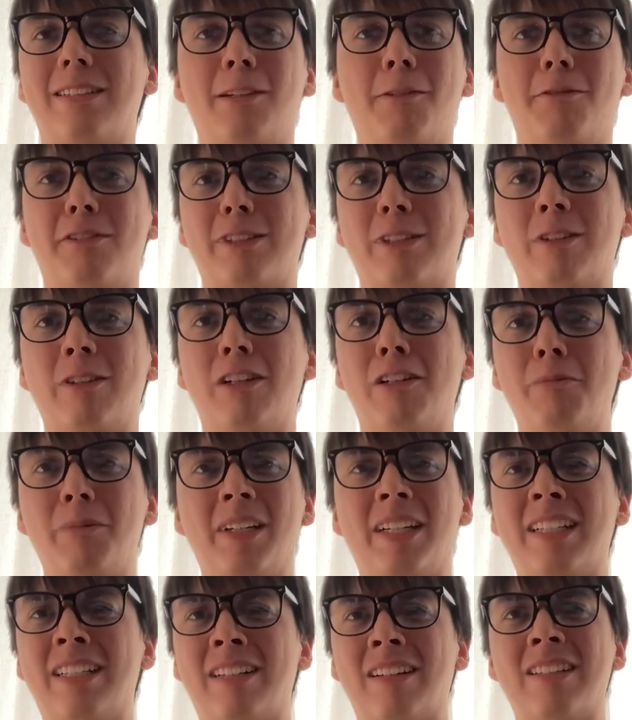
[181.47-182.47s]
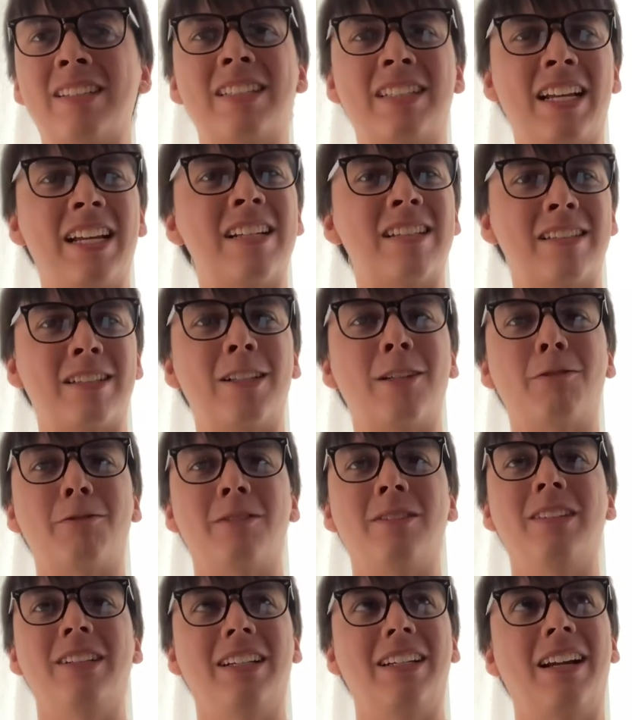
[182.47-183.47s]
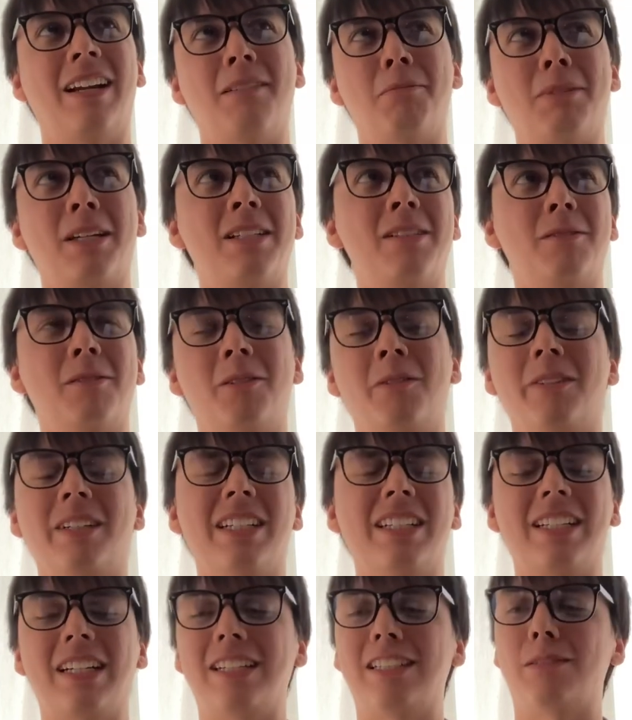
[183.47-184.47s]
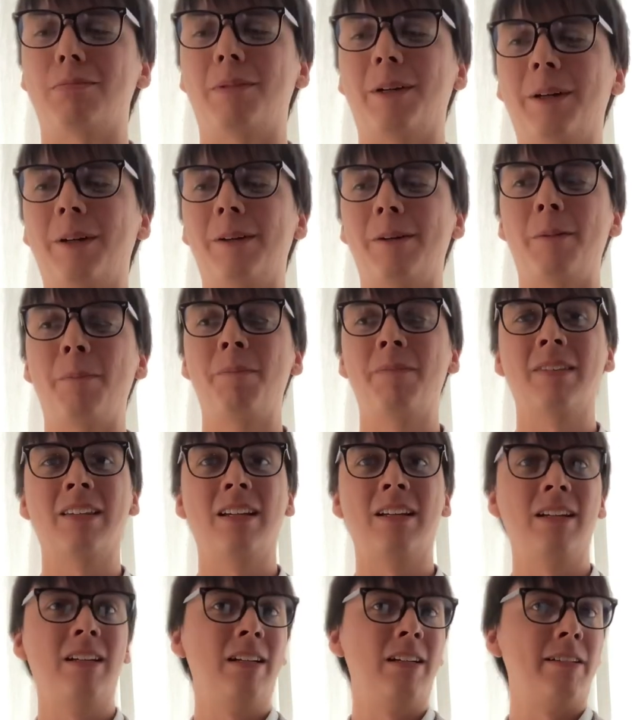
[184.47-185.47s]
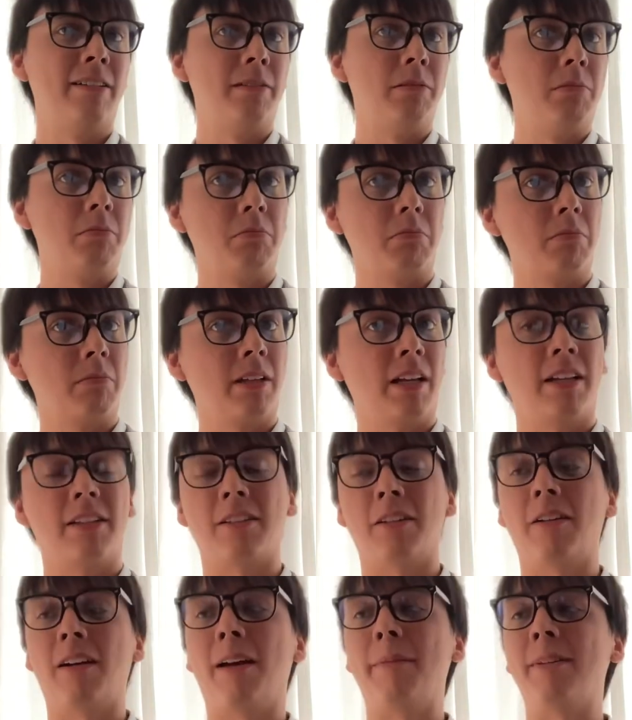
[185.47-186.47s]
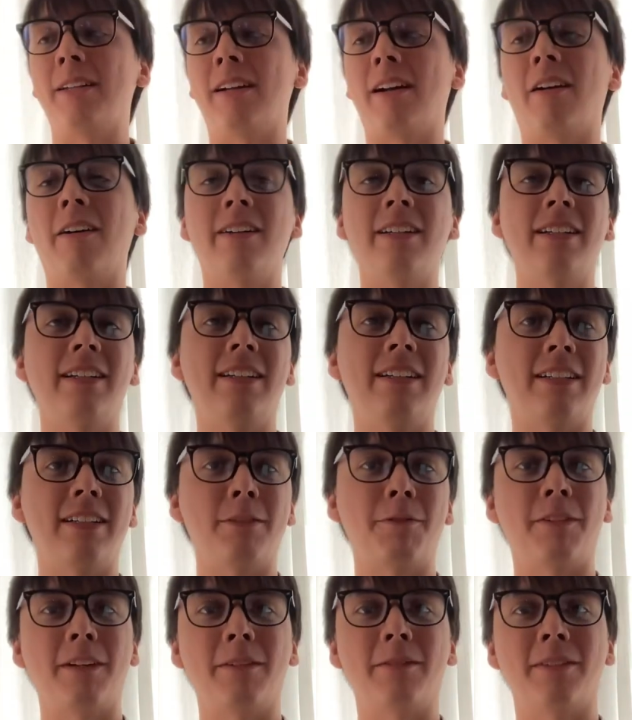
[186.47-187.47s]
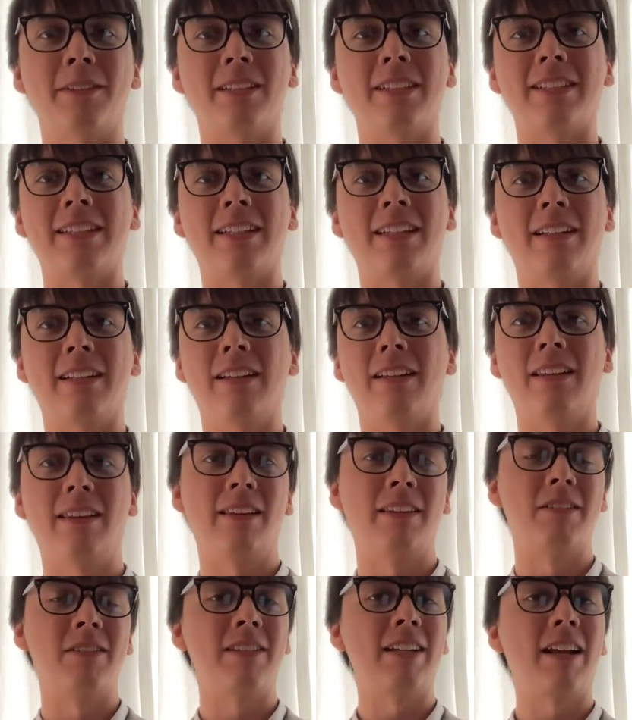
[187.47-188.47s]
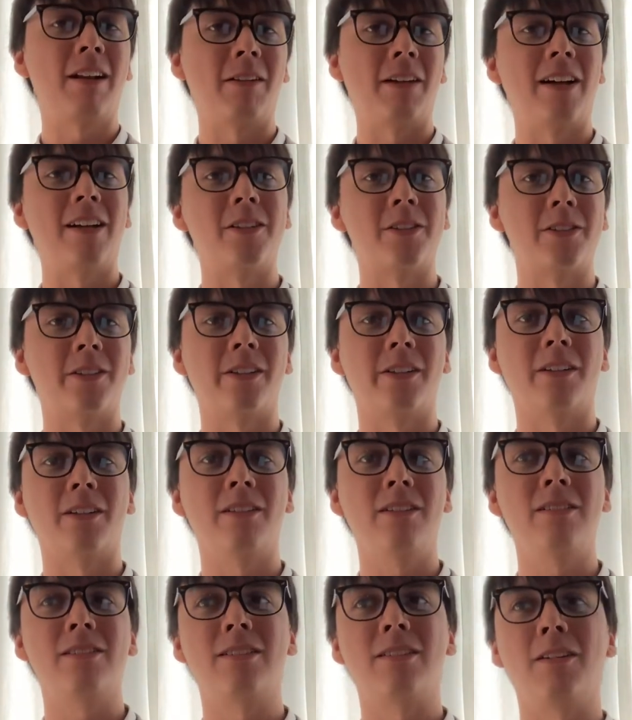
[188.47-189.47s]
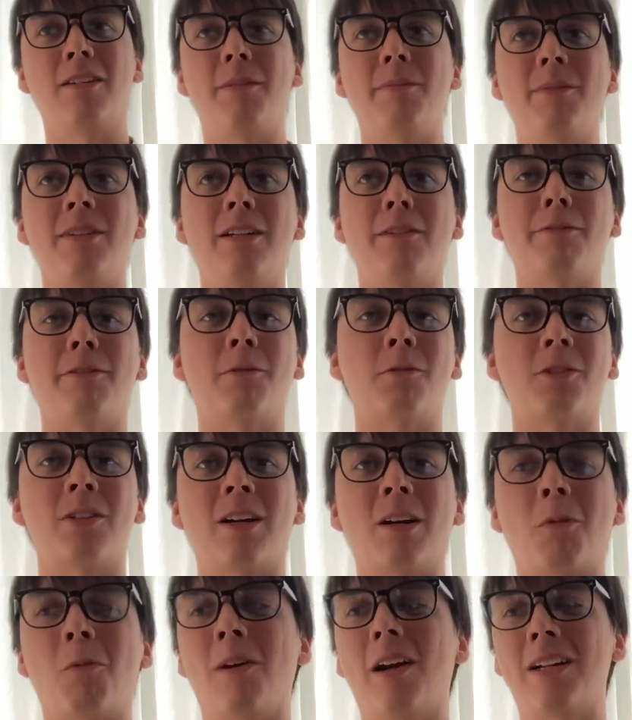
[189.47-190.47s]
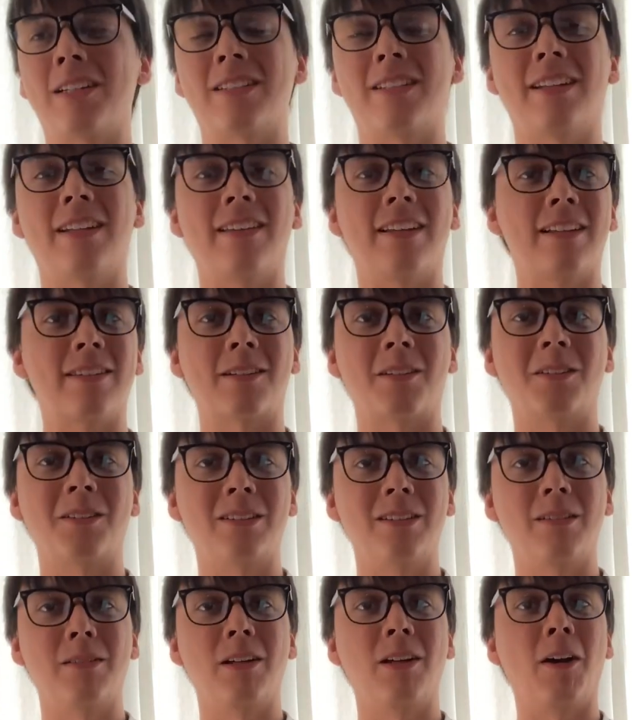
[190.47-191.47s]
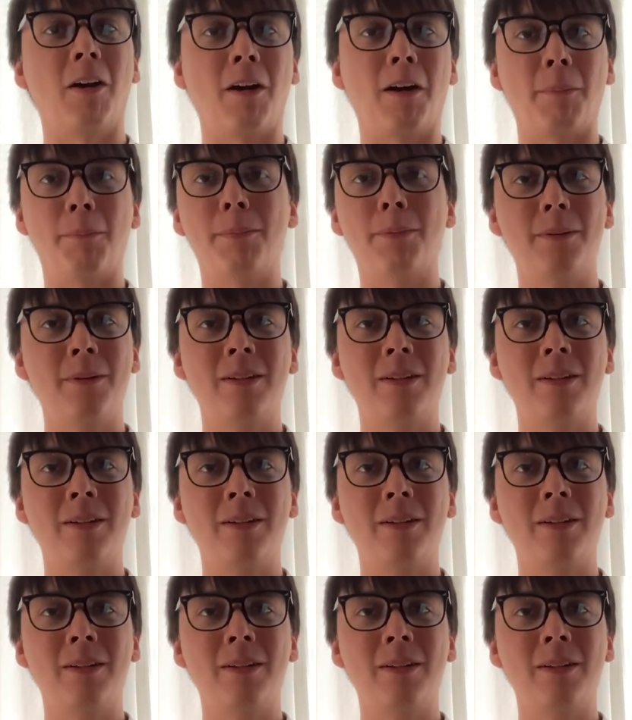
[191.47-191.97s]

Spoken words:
of syrup, it does taste different, and I tend to agree it tastes better. So I mean, already in this favor is that there's not a lot of sugar. So I mean, if you're trying to watch that, that's already an up